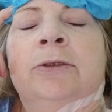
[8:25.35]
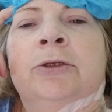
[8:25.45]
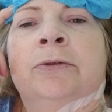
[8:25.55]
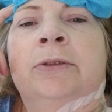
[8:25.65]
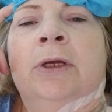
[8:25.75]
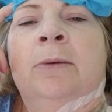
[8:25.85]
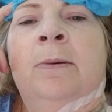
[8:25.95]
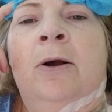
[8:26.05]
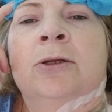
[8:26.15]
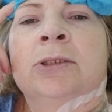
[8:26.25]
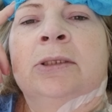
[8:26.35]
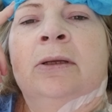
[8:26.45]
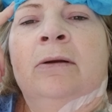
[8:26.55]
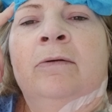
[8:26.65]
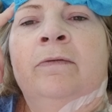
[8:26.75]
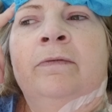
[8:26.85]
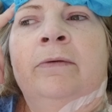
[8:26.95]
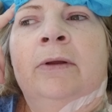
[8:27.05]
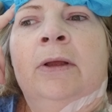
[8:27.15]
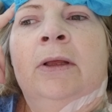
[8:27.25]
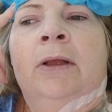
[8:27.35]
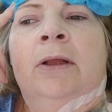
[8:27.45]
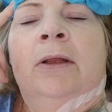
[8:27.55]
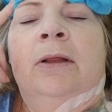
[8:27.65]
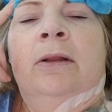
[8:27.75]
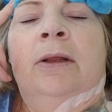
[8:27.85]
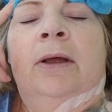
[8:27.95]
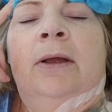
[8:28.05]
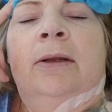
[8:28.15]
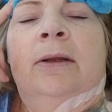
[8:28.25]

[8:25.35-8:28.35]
to stay positive, that